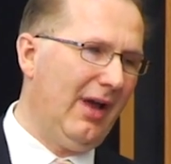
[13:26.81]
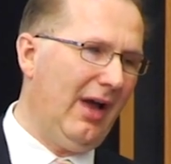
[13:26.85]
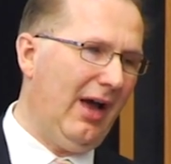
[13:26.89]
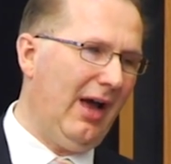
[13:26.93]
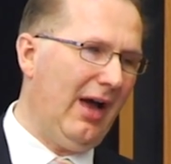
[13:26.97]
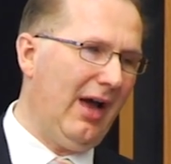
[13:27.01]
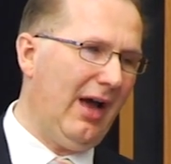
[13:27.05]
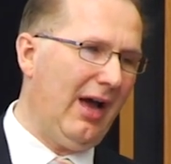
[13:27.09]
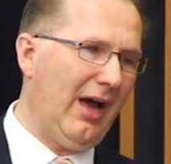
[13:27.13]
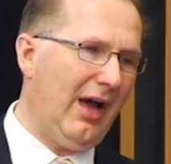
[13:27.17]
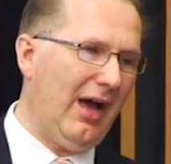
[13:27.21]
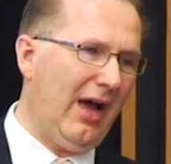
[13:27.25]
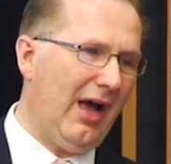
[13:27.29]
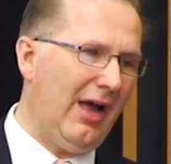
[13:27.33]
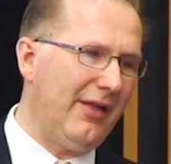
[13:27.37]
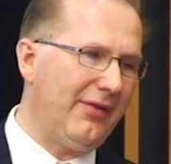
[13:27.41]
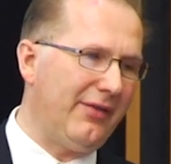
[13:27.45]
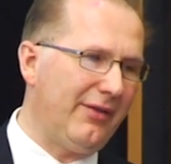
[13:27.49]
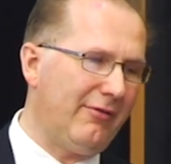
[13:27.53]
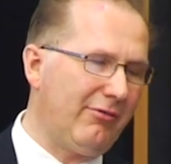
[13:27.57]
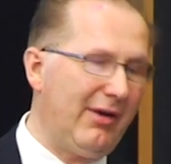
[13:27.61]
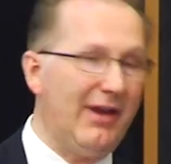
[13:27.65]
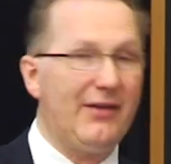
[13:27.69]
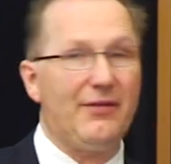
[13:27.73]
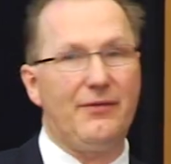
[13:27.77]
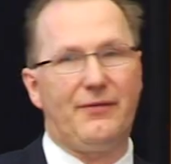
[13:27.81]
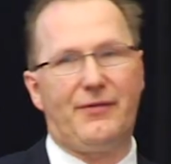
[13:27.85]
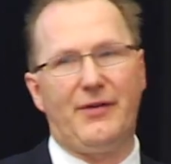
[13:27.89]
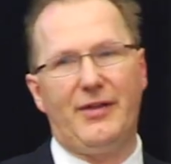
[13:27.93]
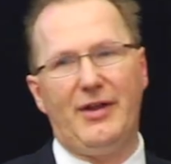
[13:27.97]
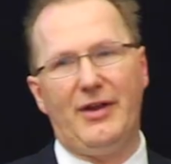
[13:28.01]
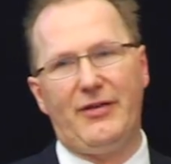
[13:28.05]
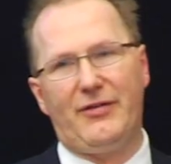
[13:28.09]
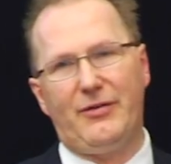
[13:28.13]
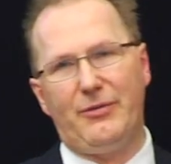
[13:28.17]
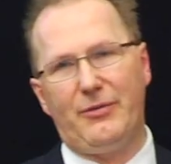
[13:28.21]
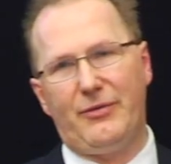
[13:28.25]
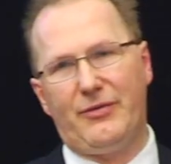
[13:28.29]
And the reason for
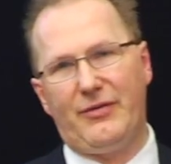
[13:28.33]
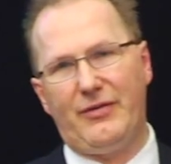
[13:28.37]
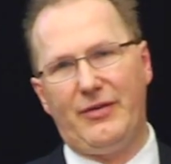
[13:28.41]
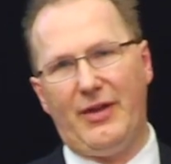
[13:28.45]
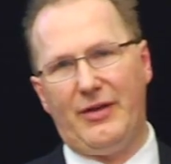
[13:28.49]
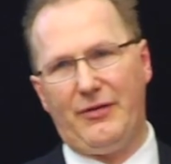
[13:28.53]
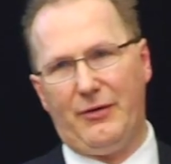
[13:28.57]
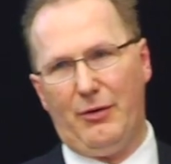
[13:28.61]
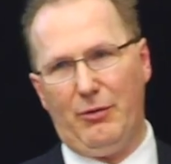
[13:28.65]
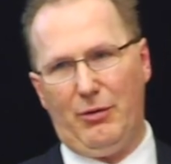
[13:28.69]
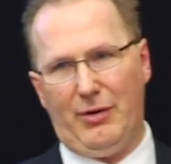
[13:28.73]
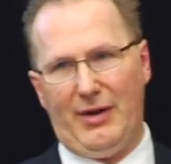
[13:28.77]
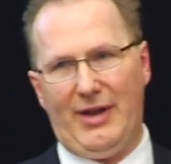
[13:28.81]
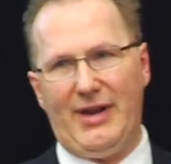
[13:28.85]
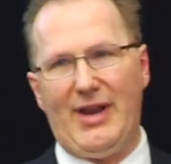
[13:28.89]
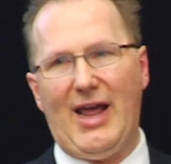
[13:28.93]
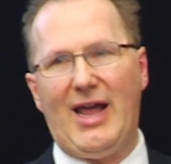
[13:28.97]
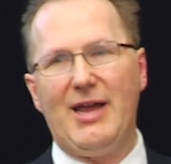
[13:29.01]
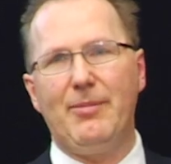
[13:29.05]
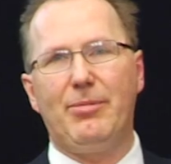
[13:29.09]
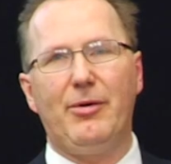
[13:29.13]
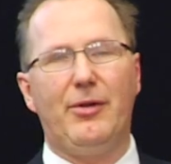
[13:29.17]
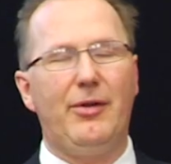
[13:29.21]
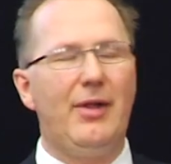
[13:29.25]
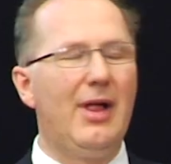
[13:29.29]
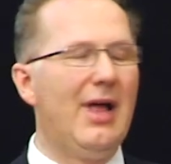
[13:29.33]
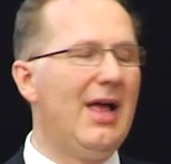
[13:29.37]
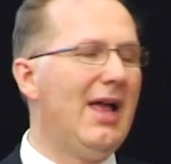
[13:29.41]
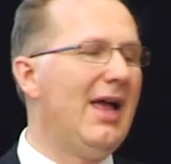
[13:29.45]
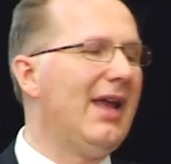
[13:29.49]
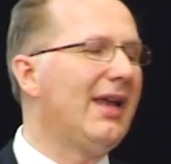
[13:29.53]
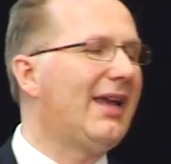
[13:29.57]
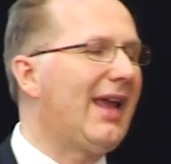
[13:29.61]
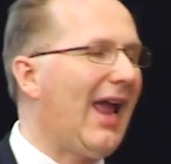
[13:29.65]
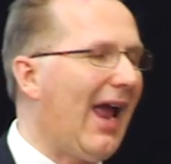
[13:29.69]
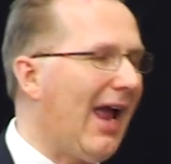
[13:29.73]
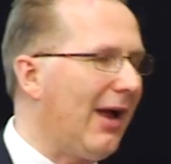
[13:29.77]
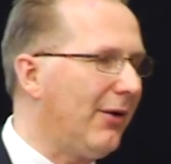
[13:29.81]
this is that it will enable
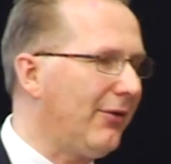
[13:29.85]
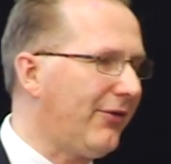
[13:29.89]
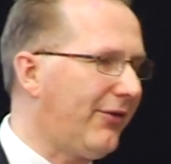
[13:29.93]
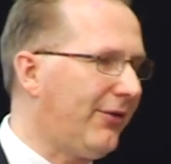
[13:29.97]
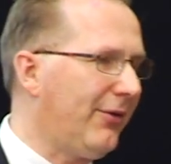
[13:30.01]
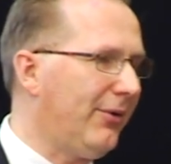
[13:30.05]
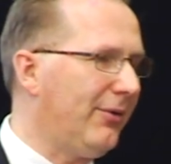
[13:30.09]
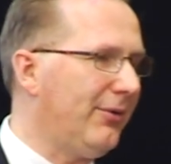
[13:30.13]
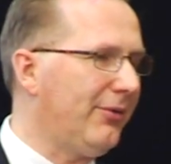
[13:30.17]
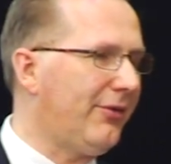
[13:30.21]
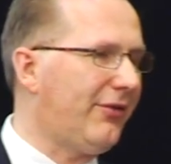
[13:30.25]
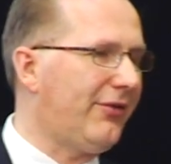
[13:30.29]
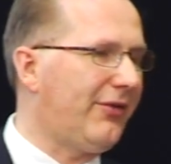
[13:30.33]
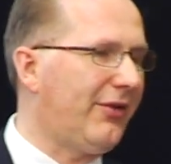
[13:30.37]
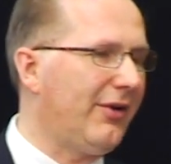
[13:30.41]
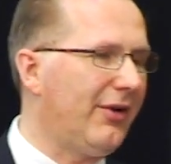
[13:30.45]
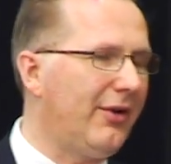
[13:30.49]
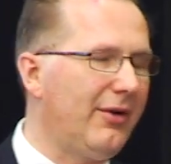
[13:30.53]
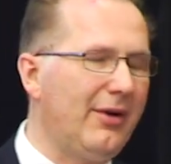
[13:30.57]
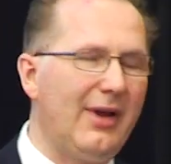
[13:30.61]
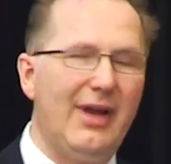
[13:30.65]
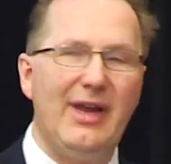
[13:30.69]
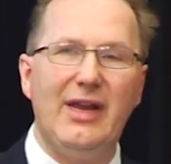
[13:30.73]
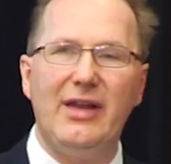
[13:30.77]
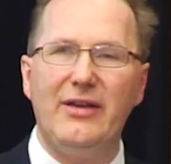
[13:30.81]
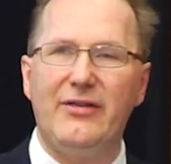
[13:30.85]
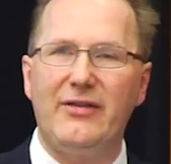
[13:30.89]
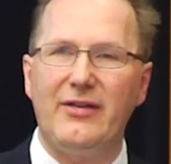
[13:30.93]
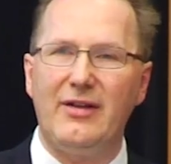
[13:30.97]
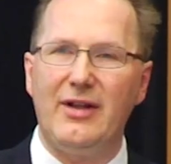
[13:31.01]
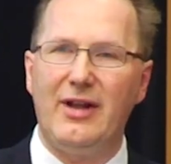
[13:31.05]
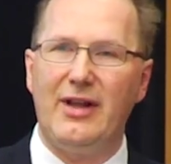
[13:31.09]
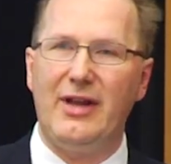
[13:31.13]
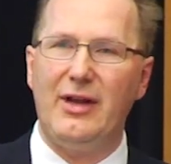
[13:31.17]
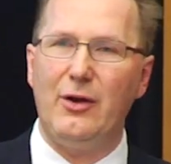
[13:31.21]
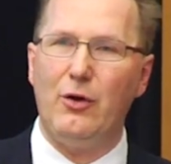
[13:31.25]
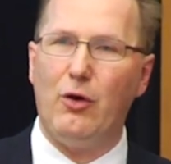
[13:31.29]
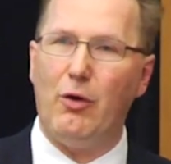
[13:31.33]
councils to
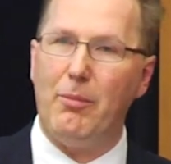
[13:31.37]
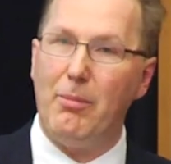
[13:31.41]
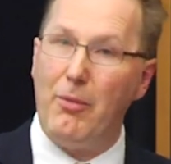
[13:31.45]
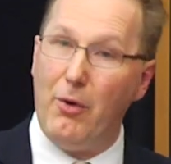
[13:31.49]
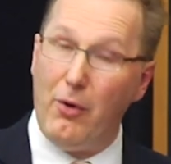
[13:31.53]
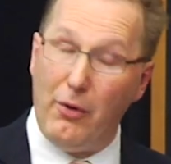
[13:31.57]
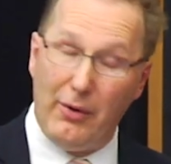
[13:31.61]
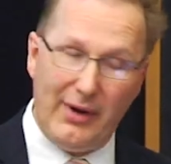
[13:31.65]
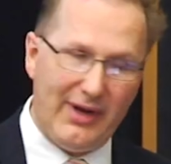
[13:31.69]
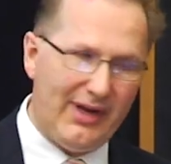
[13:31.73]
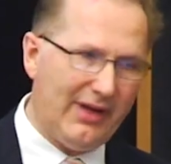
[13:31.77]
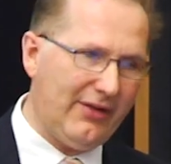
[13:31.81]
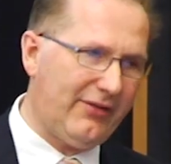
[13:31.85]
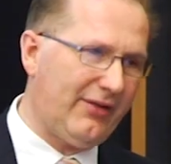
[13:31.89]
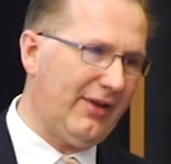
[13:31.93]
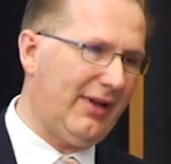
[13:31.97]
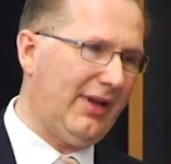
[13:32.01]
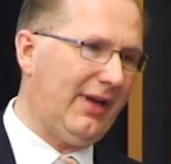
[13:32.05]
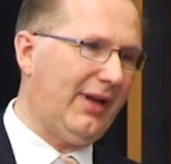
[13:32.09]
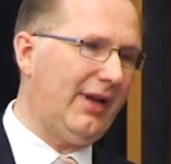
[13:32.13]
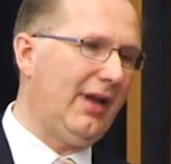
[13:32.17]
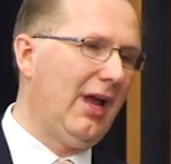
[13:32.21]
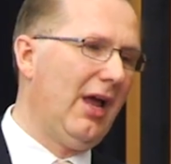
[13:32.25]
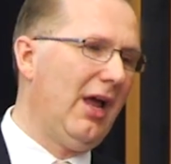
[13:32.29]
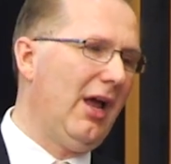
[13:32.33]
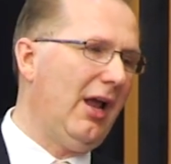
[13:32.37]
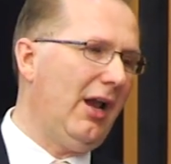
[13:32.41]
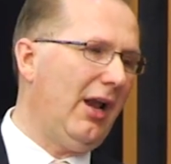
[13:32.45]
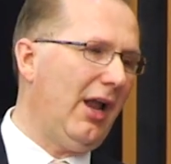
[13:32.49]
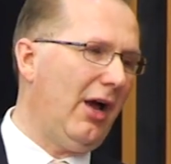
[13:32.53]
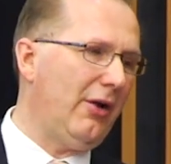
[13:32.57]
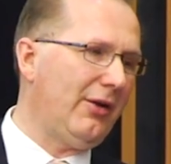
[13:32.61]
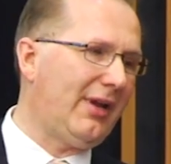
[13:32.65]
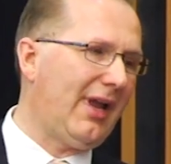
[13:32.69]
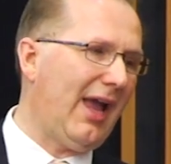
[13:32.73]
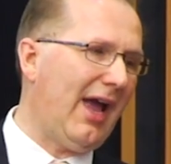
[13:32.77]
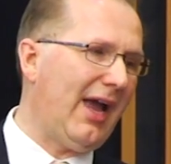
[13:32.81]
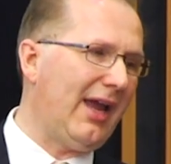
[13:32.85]
easily or more easily
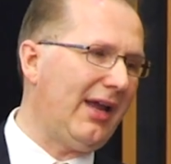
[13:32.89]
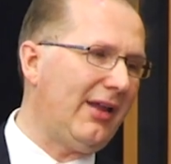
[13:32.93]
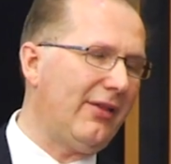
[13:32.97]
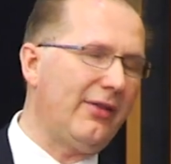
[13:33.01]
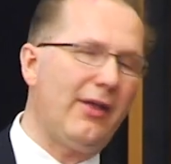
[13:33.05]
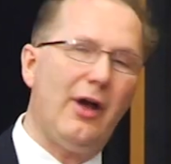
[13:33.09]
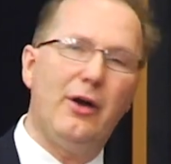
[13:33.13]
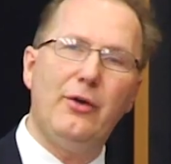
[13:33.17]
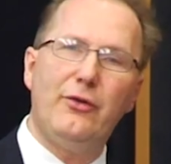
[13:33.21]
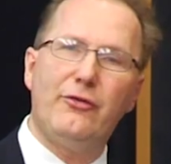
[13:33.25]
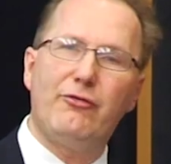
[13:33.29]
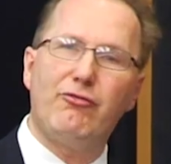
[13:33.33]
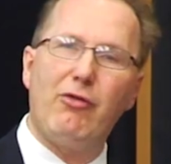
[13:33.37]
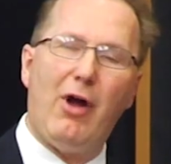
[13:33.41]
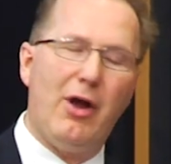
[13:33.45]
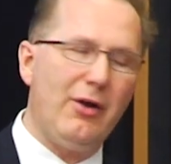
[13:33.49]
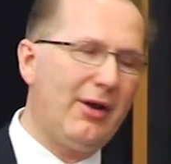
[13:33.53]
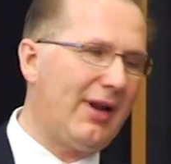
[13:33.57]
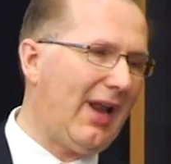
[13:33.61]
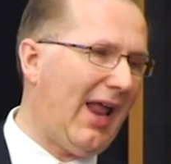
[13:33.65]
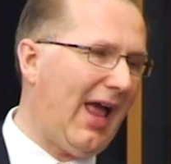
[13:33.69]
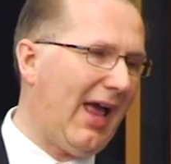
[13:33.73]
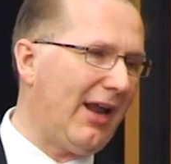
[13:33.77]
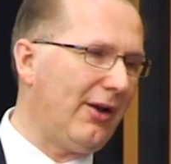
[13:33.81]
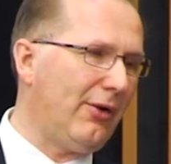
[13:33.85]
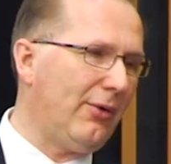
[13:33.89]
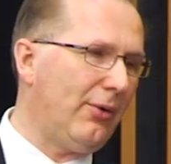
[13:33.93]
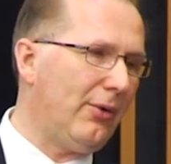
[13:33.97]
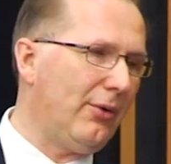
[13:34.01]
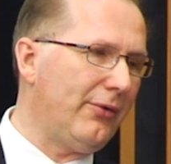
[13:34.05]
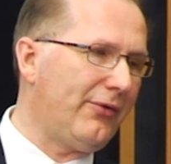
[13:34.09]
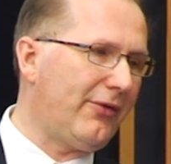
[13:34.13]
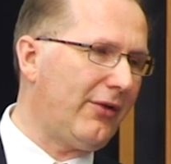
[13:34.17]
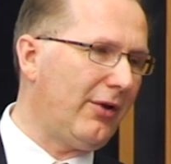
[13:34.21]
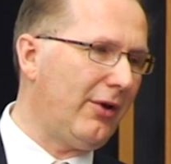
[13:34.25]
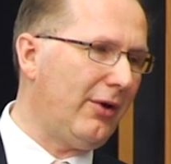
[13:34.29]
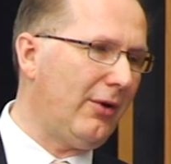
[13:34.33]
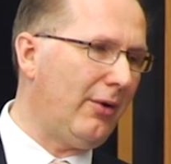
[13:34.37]
locate those rogue
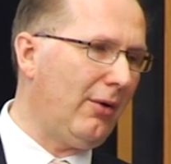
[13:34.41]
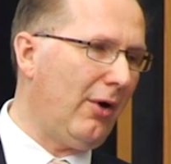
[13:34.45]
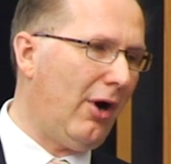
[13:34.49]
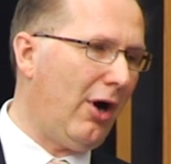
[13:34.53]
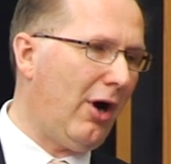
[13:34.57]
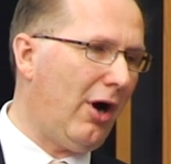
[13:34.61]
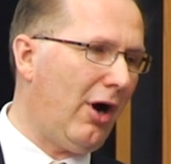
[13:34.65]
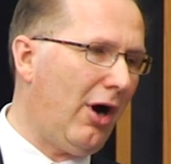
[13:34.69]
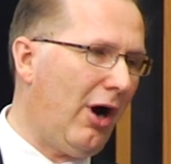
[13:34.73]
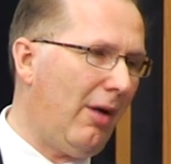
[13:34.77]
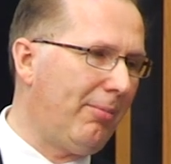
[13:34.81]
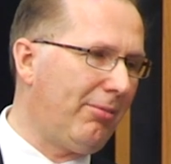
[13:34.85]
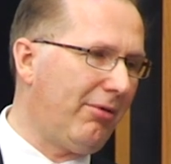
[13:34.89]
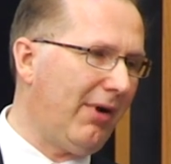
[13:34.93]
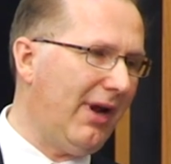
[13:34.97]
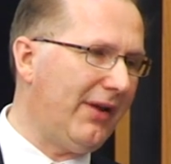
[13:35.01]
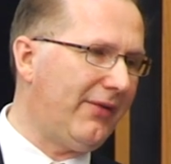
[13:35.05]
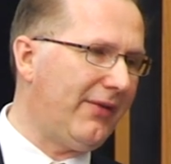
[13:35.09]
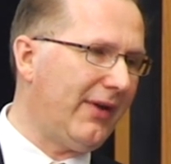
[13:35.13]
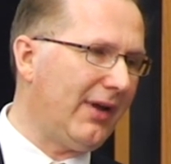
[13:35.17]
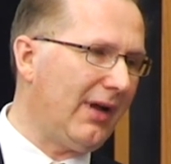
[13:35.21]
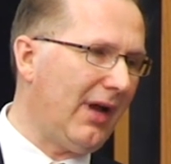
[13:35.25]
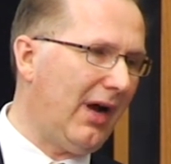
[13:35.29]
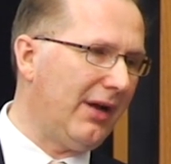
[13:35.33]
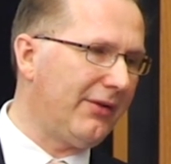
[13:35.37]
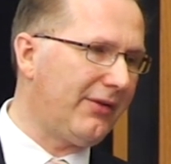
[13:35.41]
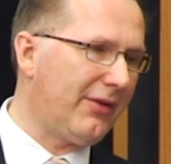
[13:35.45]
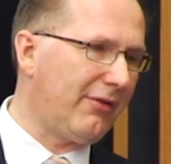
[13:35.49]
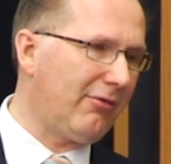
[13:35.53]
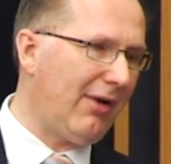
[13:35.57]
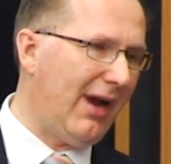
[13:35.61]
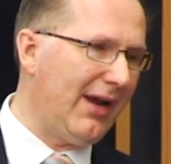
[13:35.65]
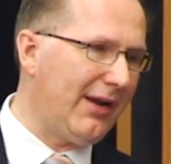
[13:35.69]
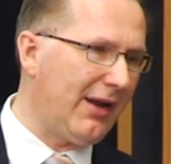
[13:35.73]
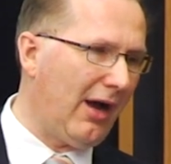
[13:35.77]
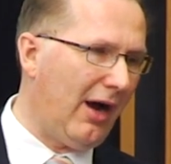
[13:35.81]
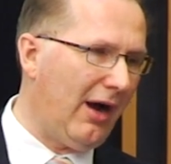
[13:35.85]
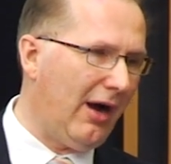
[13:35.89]
landlords who are operating under the
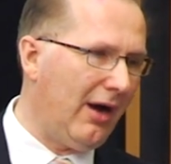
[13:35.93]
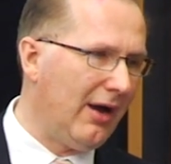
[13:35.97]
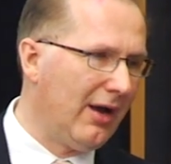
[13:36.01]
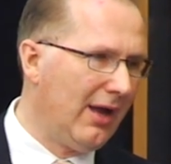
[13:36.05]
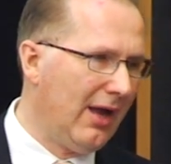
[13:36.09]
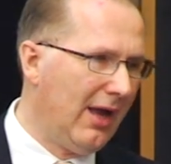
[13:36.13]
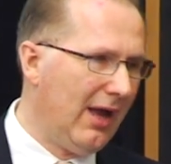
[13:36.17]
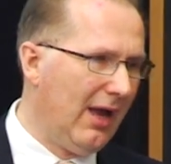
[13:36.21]
radar.